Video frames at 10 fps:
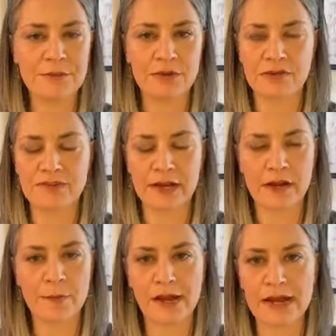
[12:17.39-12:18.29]
You can find
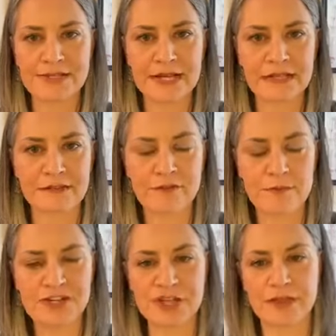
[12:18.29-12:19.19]
all my contact
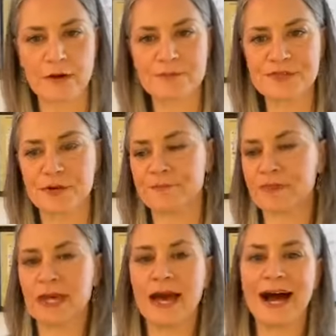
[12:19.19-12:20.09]
information there. So
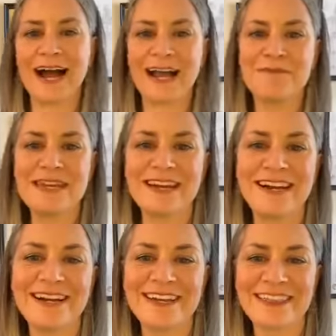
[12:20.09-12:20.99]
hi, Mika.